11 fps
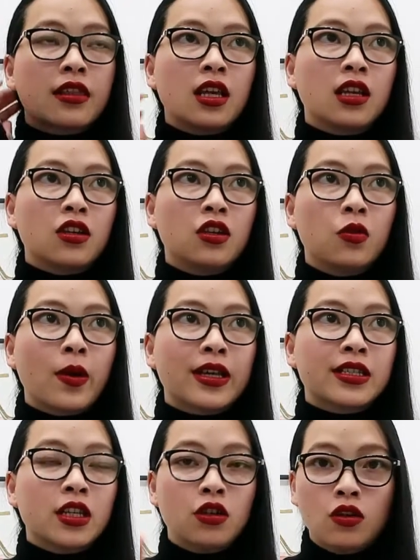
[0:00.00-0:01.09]
I think
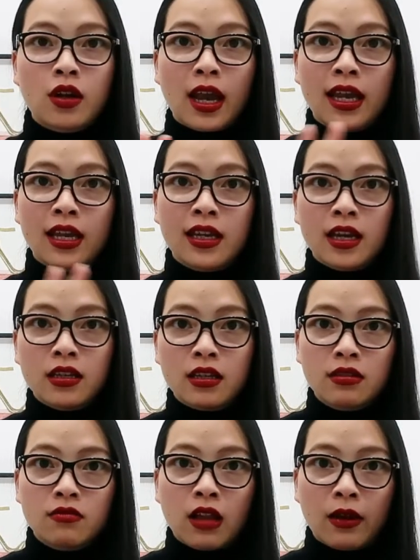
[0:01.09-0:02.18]
US and UK get
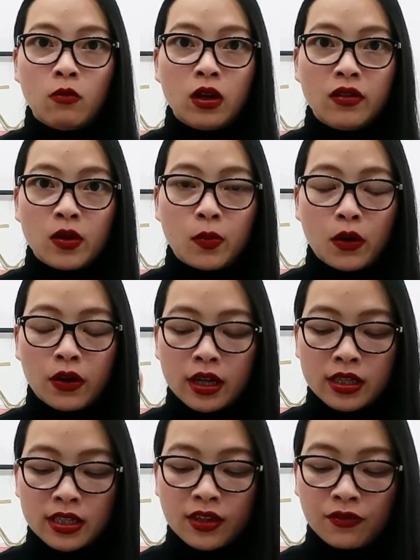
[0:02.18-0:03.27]
like one of the product
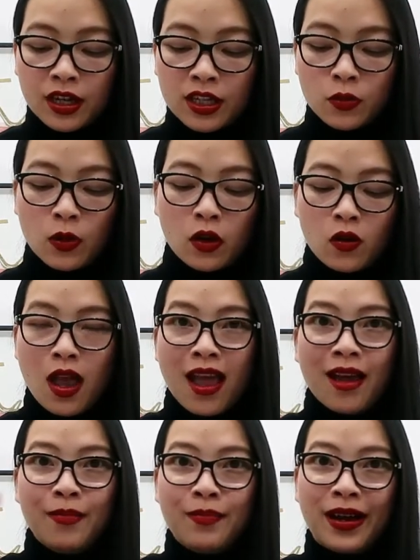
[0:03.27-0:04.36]
is different as well,
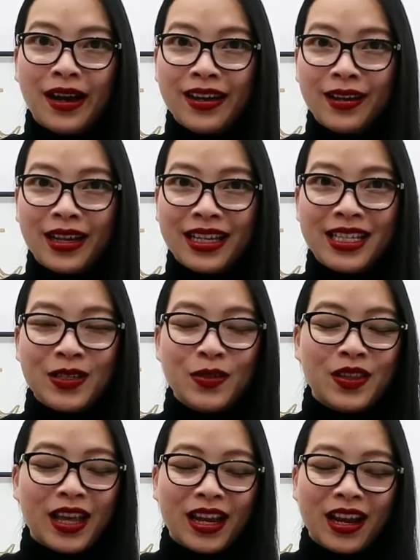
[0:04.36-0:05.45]
but I can tell
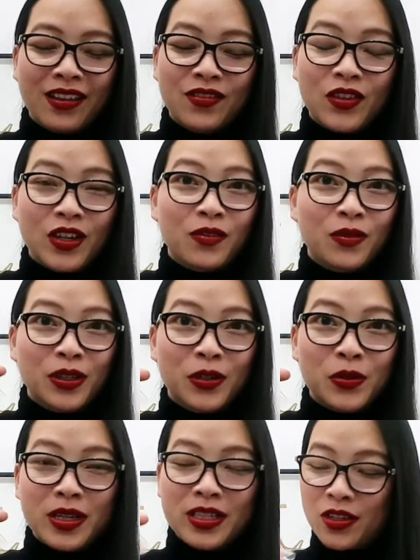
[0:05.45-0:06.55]
you that I've got a really
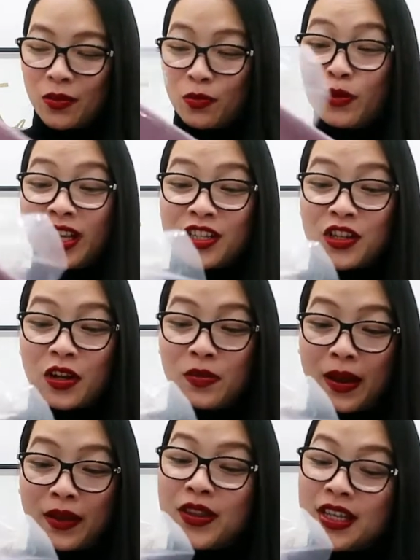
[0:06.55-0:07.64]
good one, so I'm really excited
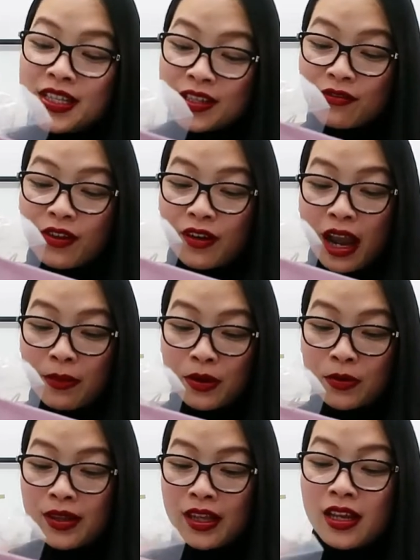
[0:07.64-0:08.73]
about this. I'm very happy
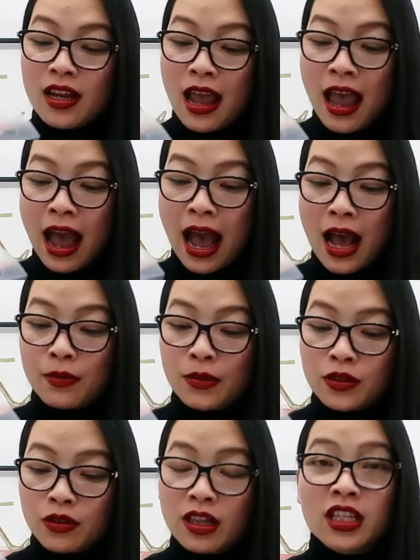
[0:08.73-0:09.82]
with it.
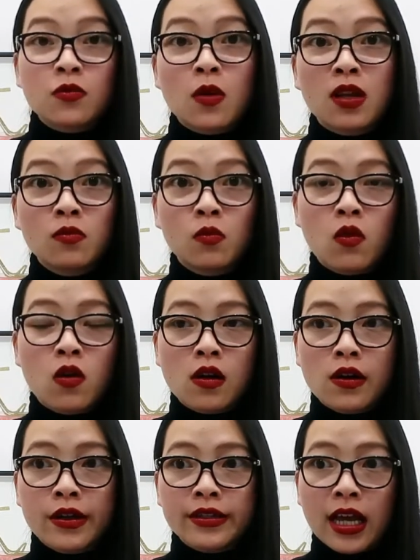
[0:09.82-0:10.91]
So this one
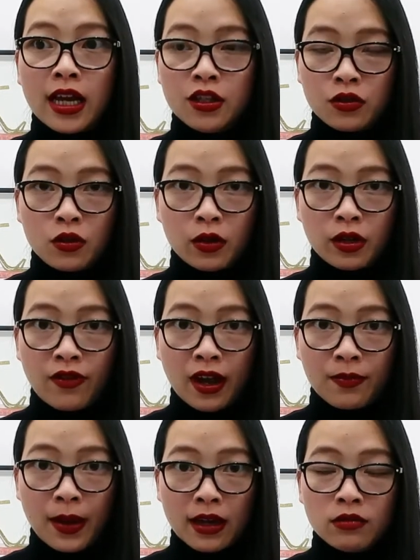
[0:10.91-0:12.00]
was
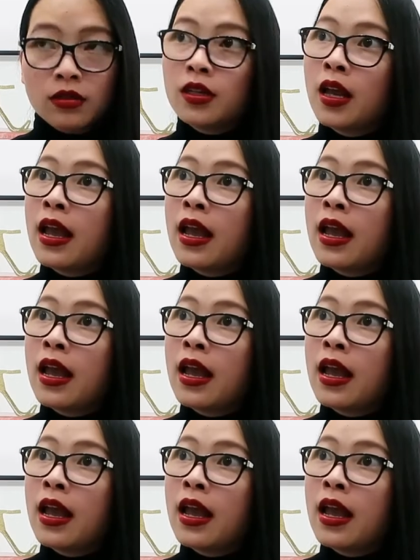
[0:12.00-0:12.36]
£125,